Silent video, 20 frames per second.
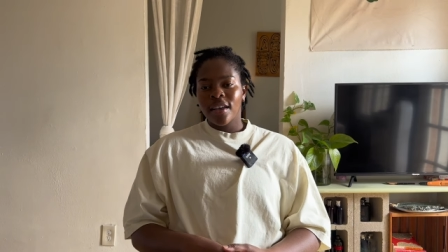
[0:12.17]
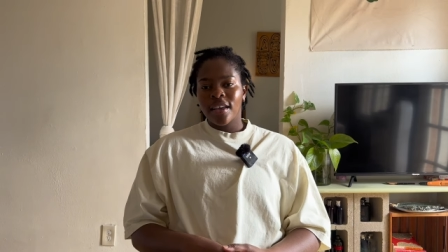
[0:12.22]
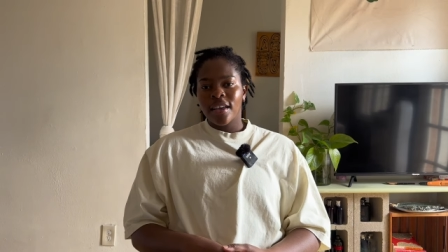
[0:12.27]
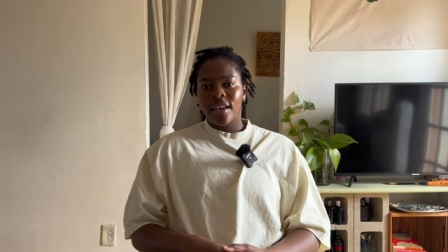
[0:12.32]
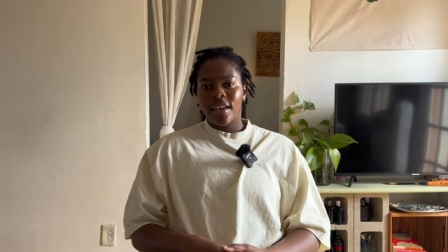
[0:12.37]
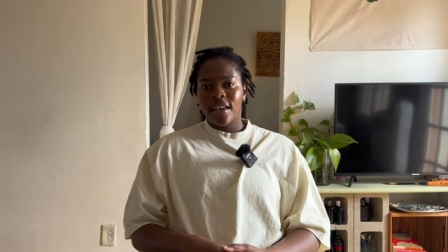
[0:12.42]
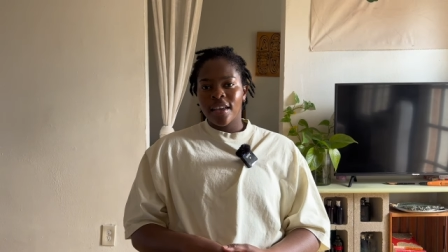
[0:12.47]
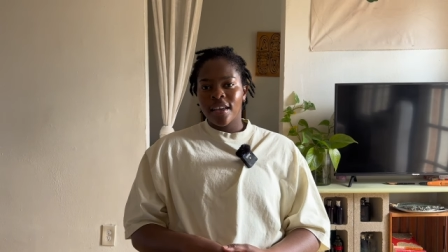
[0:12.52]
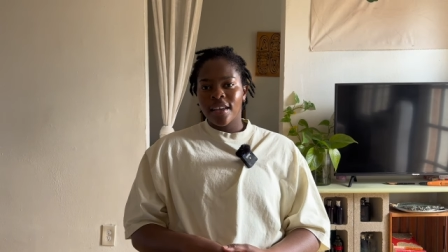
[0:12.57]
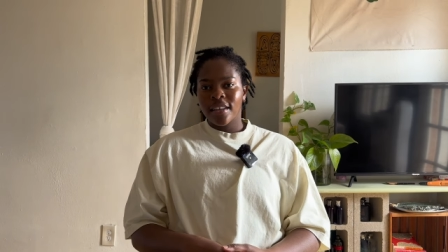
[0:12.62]

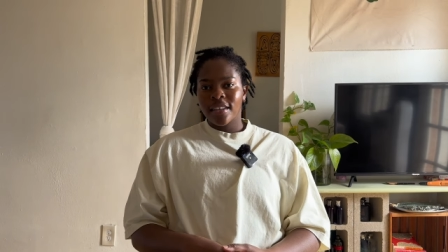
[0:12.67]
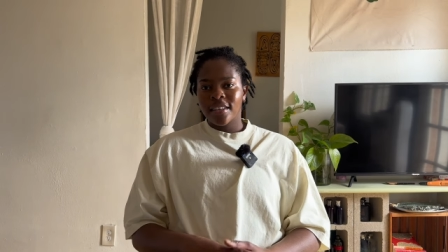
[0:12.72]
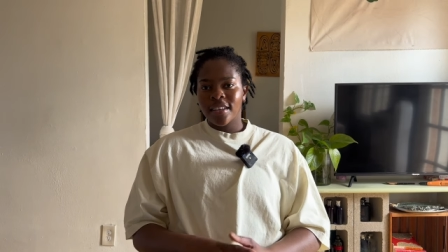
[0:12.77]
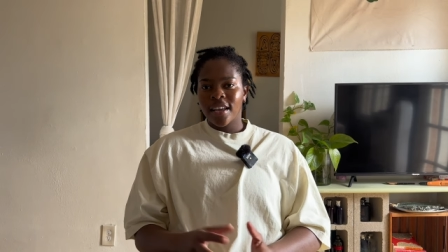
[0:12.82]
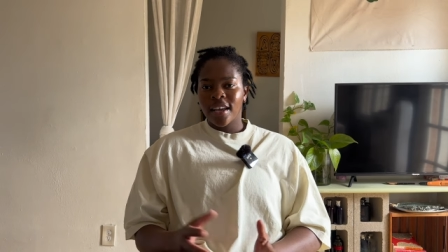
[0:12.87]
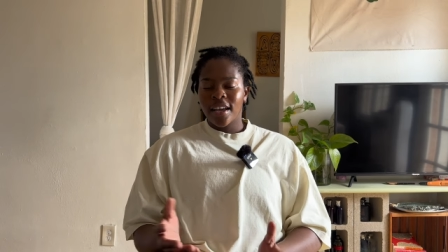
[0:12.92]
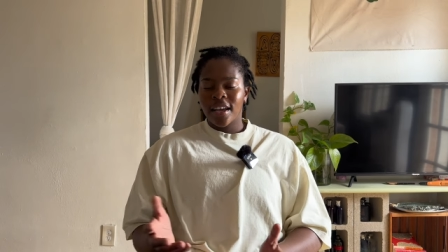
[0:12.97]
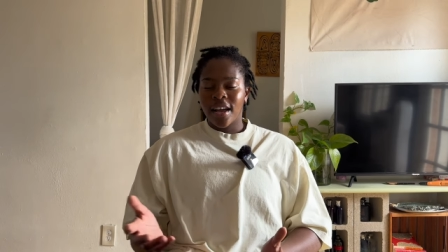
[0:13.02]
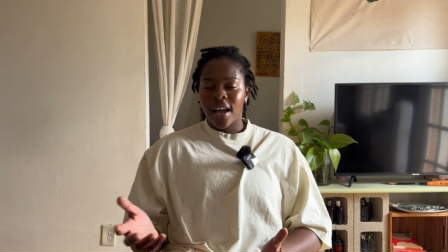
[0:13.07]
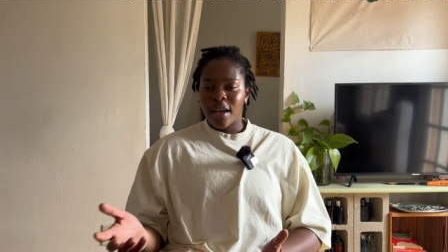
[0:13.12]
And
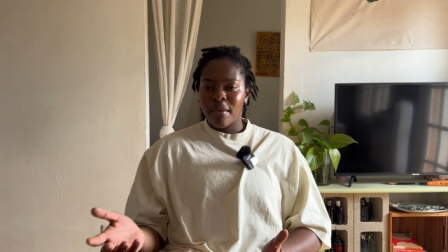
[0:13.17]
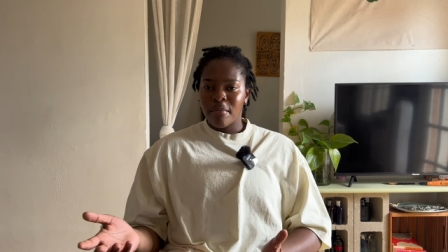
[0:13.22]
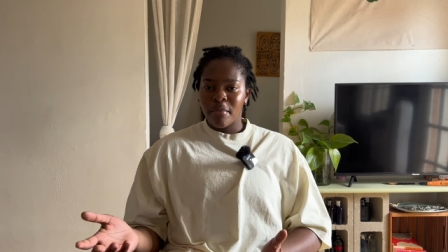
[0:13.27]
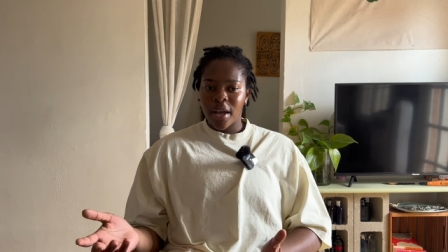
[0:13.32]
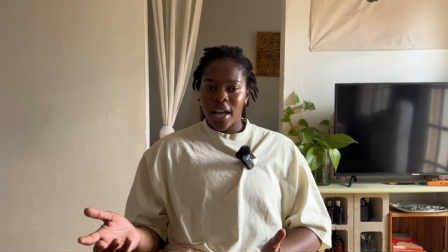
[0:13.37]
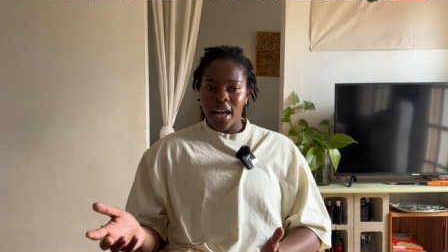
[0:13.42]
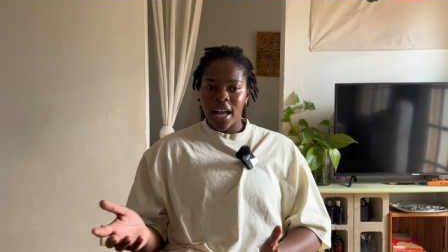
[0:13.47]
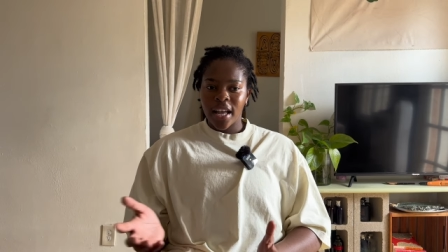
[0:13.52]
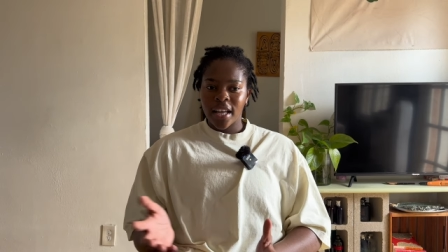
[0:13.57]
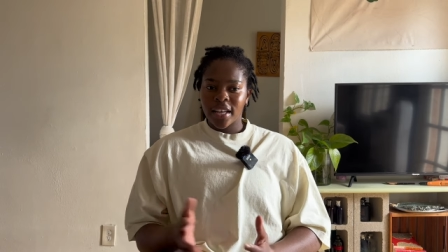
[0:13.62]
yeah, I'm
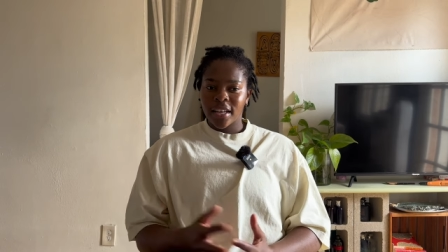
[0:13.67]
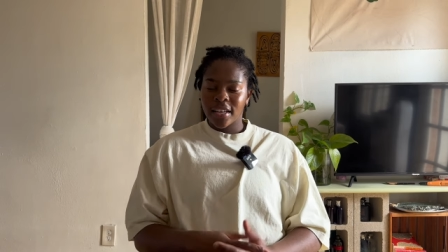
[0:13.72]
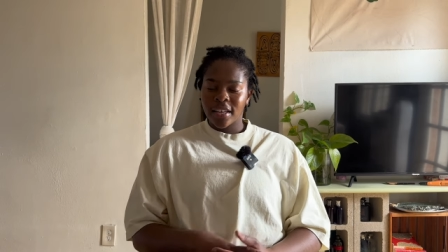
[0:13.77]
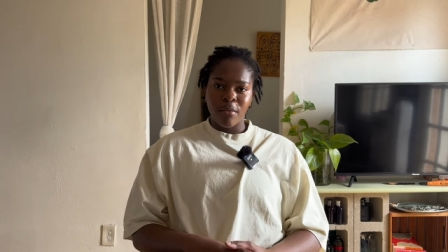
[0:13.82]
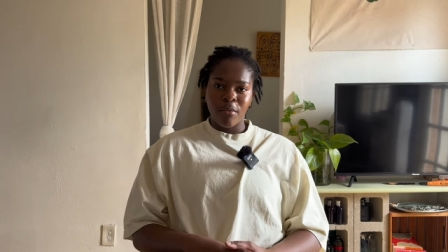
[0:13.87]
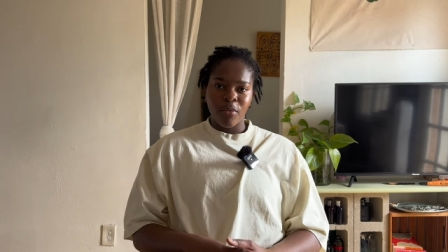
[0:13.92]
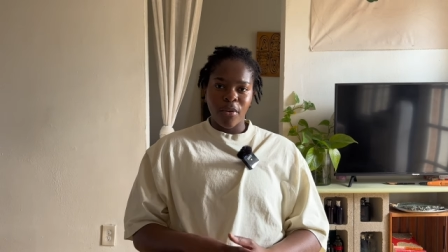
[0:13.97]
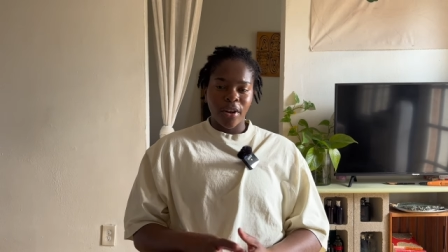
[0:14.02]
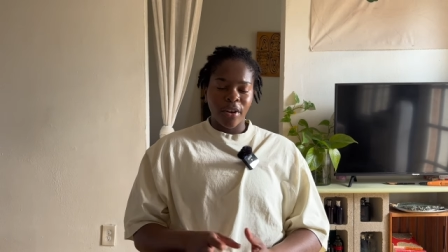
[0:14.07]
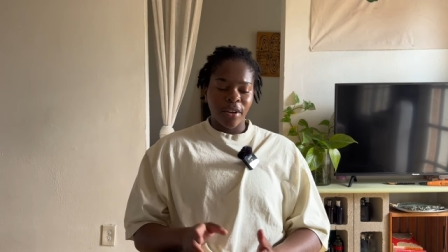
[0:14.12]
back.
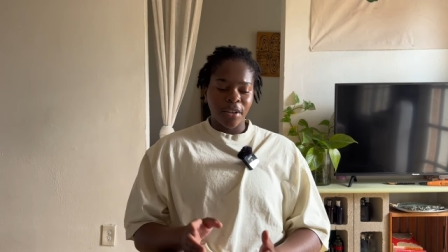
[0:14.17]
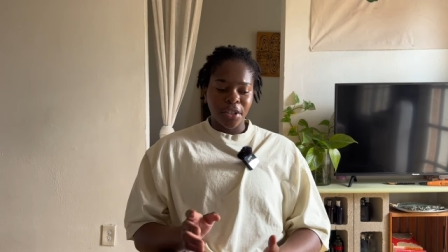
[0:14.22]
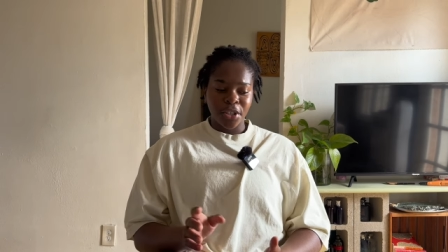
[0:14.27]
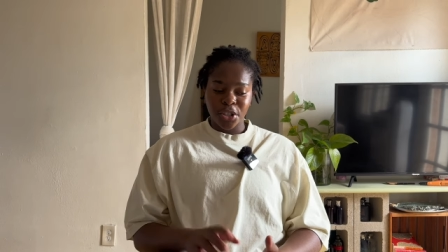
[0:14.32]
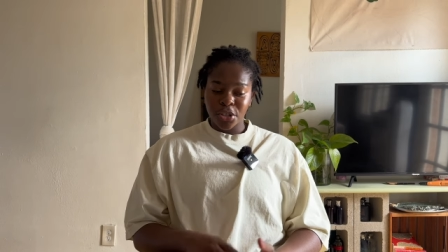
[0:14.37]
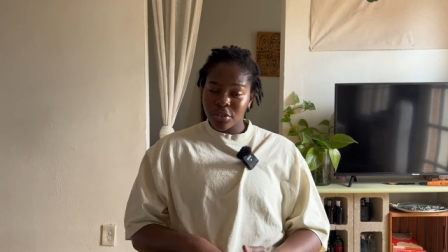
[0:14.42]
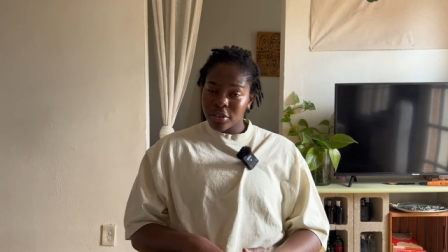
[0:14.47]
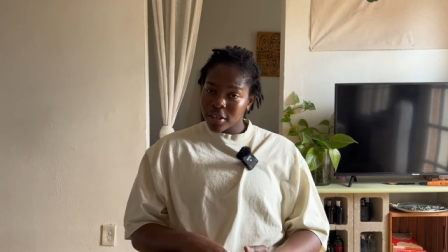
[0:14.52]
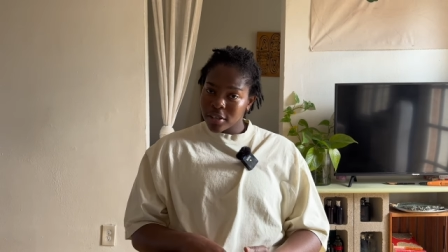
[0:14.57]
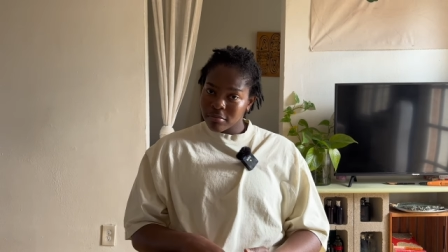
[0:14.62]
Went on a
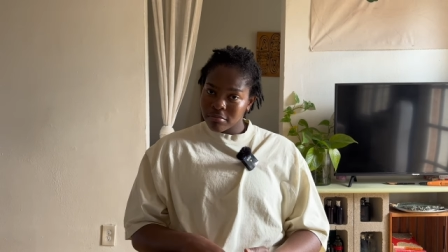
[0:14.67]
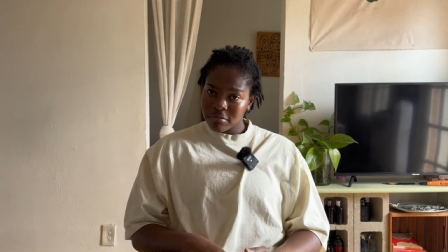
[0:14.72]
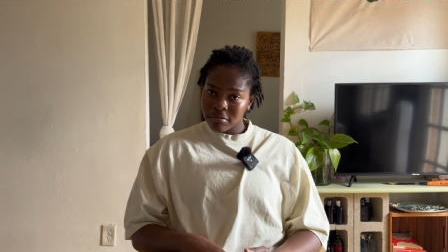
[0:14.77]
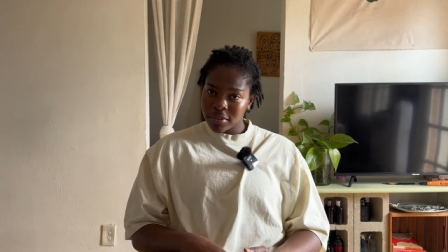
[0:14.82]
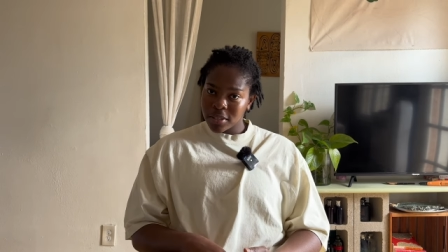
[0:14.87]
trip